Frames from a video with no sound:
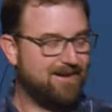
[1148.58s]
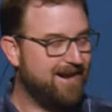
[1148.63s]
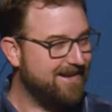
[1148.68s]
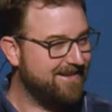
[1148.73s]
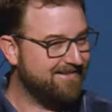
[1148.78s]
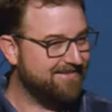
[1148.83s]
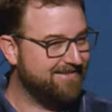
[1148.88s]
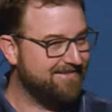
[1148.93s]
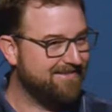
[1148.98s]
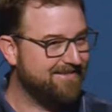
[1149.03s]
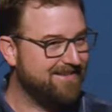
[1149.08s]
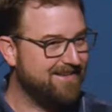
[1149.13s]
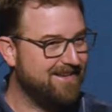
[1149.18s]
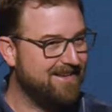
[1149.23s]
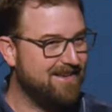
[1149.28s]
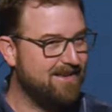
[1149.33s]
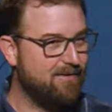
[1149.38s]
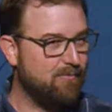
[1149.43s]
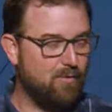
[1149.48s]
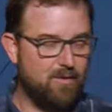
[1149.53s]
right?
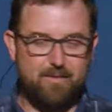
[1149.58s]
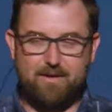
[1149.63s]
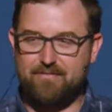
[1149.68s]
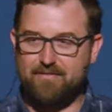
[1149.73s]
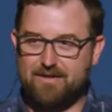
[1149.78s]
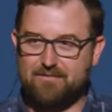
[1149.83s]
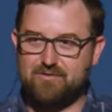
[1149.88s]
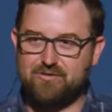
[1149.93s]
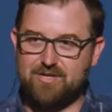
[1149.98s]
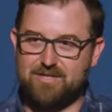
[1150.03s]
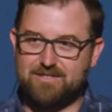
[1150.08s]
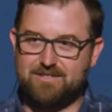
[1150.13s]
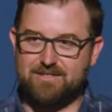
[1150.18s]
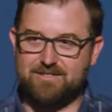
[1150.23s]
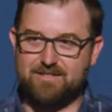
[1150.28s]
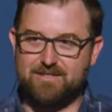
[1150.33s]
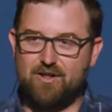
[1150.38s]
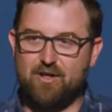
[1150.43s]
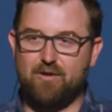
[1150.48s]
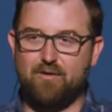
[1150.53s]
One of my favorite drinks
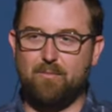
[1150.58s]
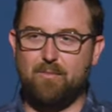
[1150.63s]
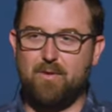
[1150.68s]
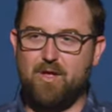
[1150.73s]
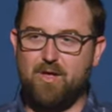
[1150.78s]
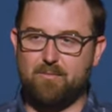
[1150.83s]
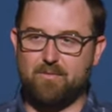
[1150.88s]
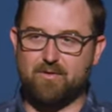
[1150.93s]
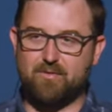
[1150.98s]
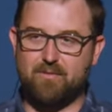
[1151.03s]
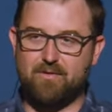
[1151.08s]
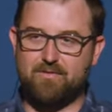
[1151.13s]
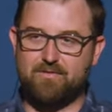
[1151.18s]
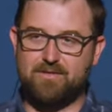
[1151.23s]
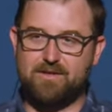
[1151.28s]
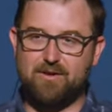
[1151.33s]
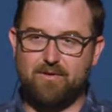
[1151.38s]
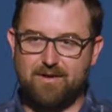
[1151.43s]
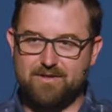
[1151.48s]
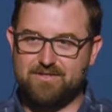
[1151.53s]
is an Arnold Palmer
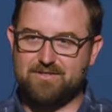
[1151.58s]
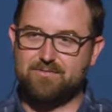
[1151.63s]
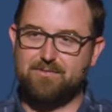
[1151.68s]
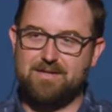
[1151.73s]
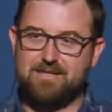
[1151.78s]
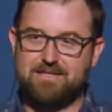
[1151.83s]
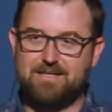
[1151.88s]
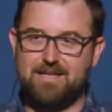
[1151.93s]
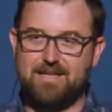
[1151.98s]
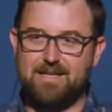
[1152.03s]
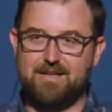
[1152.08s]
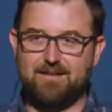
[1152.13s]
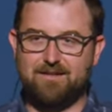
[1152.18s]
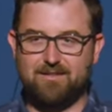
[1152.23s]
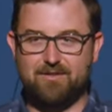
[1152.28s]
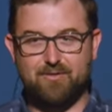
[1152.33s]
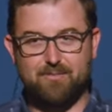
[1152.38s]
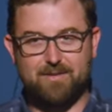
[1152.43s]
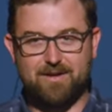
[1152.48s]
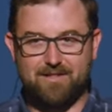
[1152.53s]
with you know unsweet tea and a
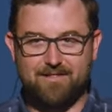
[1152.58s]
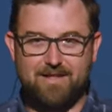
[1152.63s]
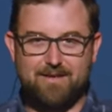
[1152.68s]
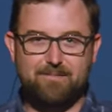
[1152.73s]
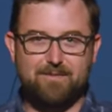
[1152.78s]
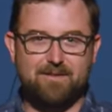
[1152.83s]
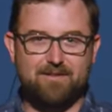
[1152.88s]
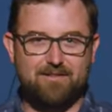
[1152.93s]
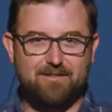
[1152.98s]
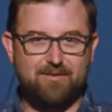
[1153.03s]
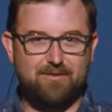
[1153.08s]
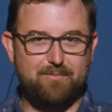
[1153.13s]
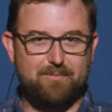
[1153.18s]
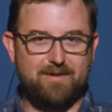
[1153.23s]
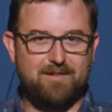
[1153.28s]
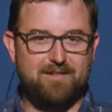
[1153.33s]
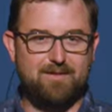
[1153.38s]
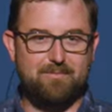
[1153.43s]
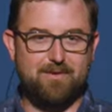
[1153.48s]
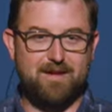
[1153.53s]
little bit of lemon, a little
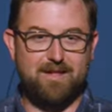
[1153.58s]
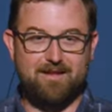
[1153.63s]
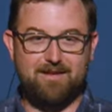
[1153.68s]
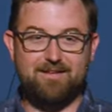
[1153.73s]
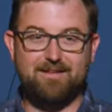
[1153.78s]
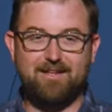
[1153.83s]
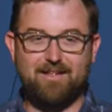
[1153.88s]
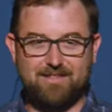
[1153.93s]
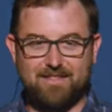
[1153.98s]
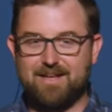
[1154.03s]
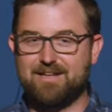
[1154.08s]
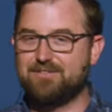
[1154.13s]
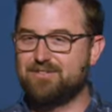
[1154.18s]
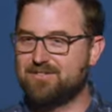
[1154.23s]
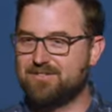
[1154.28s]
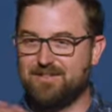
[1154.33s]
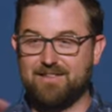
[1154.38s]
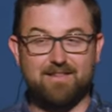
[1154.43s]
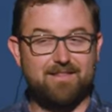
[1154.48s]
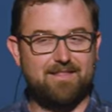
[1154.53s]
bit of lemonade. Yeah, I
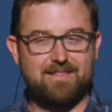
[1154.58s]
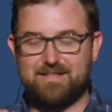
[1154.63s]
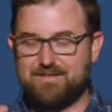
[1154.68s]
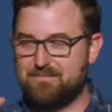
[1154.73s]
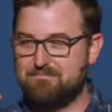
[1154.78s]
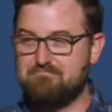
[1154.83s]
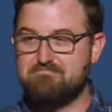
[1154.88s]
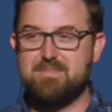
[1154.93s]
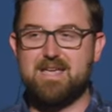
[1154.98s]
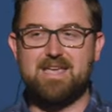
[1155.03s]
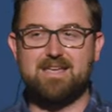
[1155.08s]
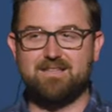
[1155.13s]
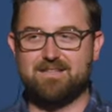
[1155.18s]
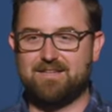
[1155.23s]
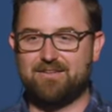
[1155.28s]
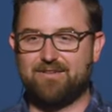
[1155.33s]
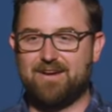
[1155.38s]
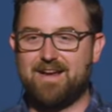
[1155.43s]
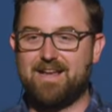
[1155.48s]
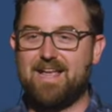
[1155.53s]
just that's
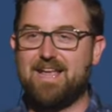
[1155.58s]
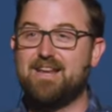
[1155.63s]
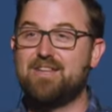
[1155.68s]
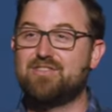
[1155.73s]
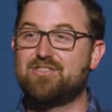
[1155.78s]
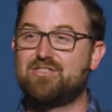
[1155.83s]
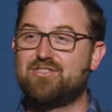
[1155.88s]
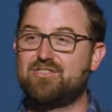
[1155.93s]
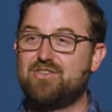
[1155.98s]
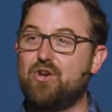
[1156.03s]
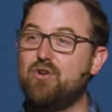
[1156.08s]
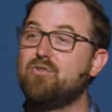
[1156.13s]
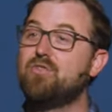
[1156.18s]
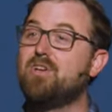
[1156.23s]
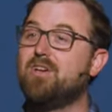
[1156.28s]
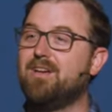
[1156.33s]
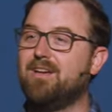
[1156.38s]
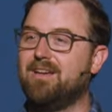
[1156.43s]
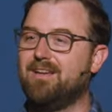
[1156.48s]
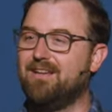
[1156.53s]
amazing, right? It is so
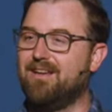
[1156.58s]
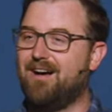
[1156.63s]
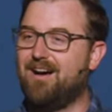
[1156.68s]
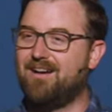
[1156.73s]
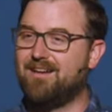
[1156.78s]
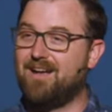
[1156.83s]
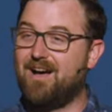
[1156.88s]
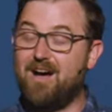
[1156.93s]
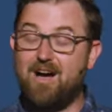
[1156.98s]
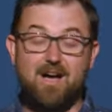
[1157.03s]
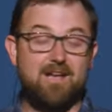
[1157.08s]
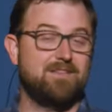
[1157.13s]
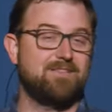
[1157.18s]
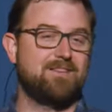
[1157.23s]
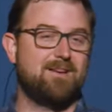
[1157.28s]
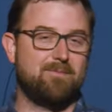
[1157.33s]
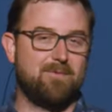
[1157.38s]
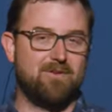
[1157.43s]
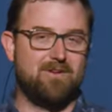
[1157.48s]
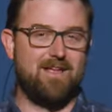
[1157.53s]
good on a hot
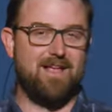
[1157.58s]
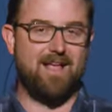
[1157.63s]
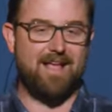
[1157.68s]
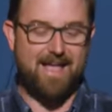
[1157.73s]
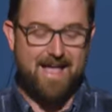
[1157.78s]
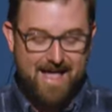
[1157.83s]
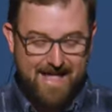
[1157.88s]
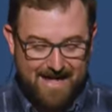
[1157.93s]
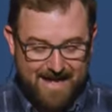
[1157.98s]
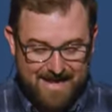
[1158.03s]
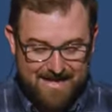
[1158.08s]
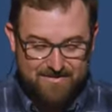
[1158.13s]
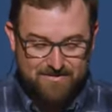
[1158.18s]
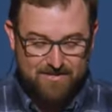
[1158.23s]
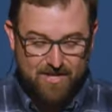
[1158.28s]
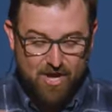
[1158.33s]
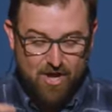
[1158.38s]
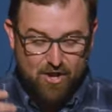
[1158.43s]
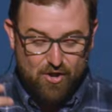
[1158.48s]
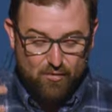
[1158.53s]
summer day.
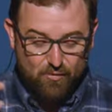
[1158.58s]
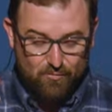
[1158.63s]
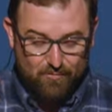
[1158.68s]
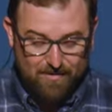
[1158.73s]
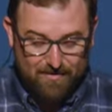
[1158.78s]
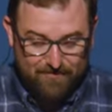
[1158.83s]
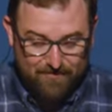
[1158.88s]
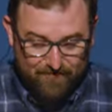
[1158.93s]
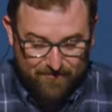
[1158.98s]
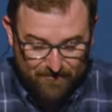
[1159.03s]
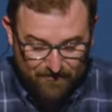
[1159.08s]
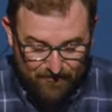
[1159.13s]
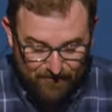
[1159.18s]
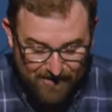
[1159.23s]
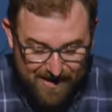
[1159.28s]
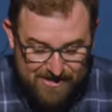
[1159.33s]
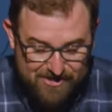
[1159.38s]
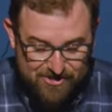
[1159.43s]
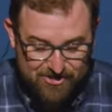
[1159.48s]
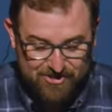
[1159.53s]
It's
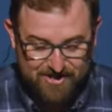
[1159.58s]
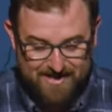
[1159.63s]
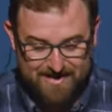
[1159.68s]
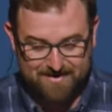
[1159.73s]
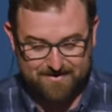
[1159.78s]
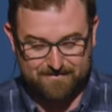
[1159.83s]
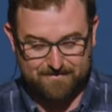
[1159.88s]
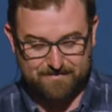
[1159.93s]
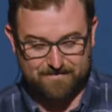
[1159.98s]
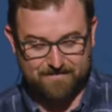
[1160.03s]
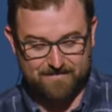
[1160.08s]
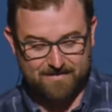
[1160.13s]
refreshing.